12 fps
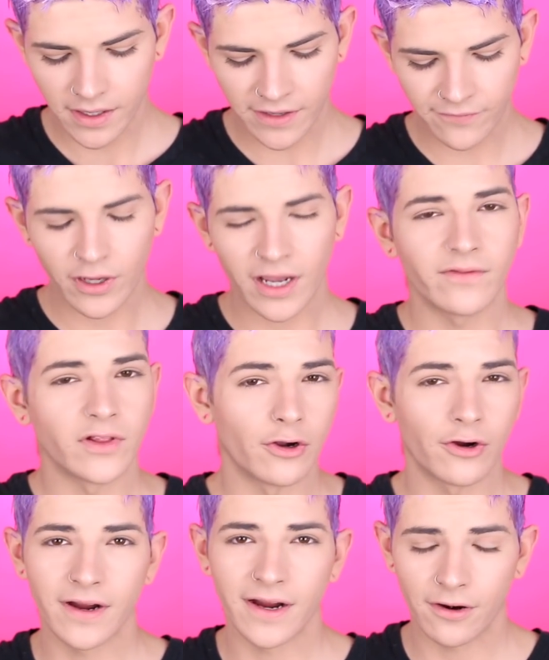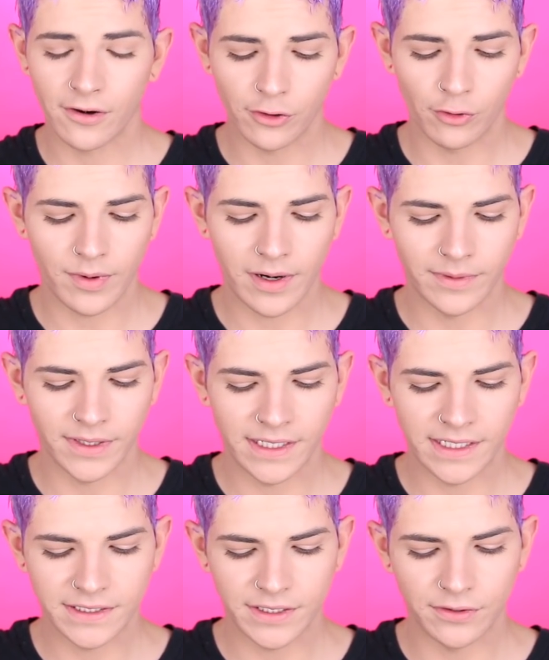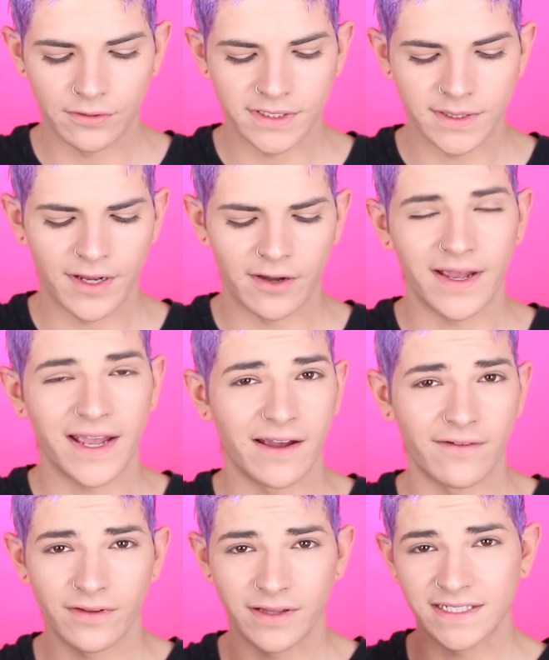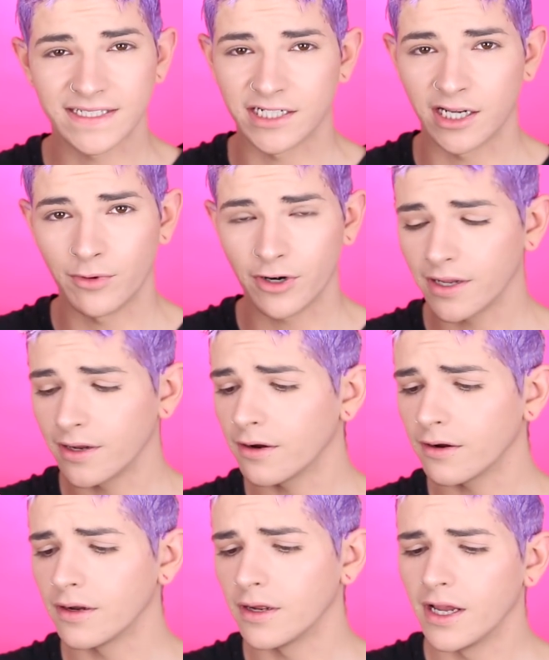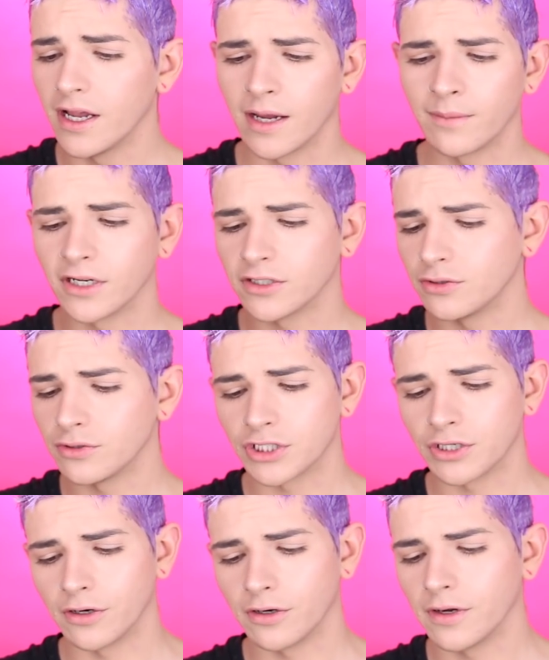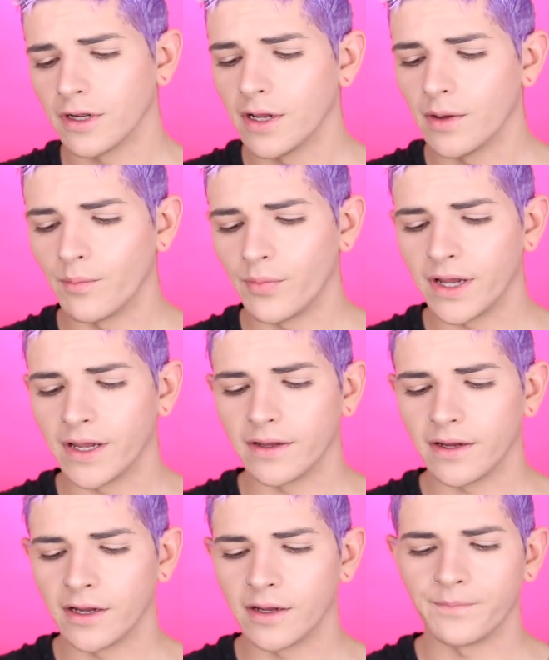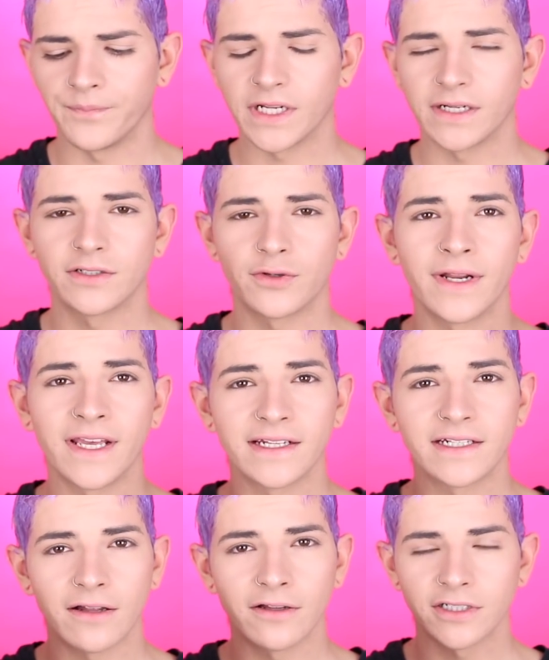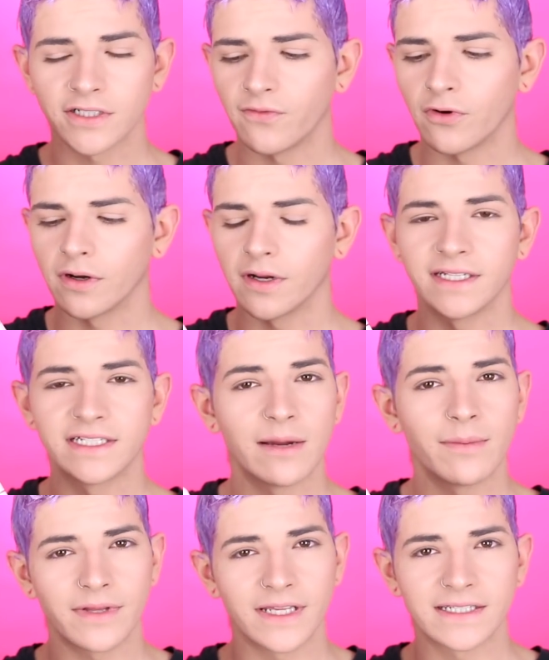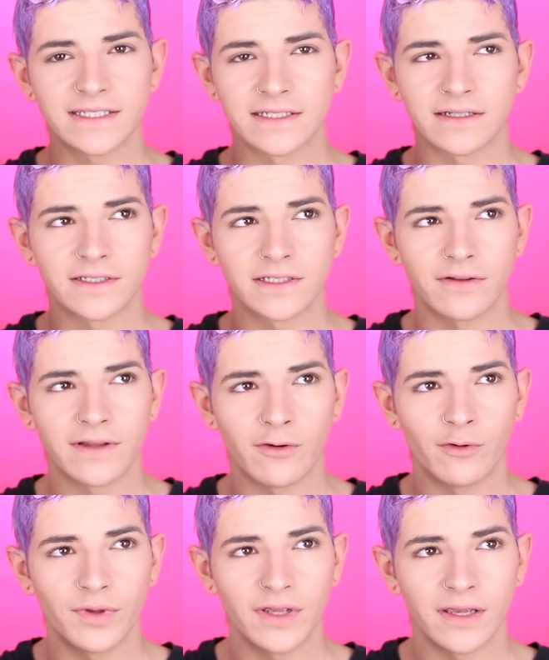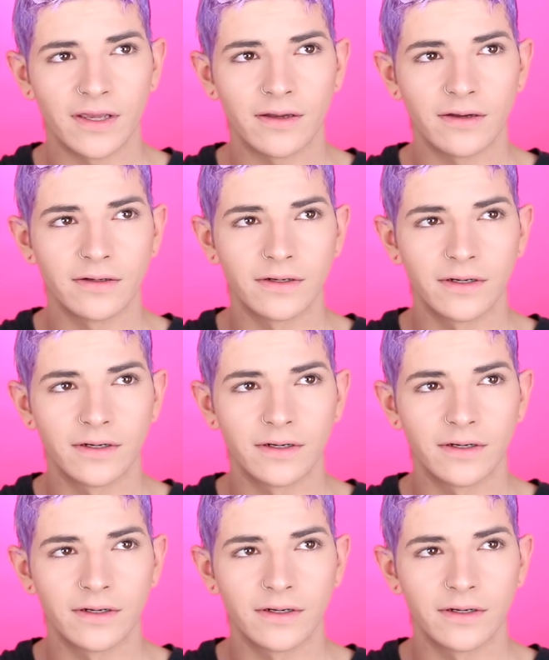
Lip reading: If you have longer hair, you will probably need to use about half of this tub right here. I'm not too sure, but $28 for a tub of this, so that will be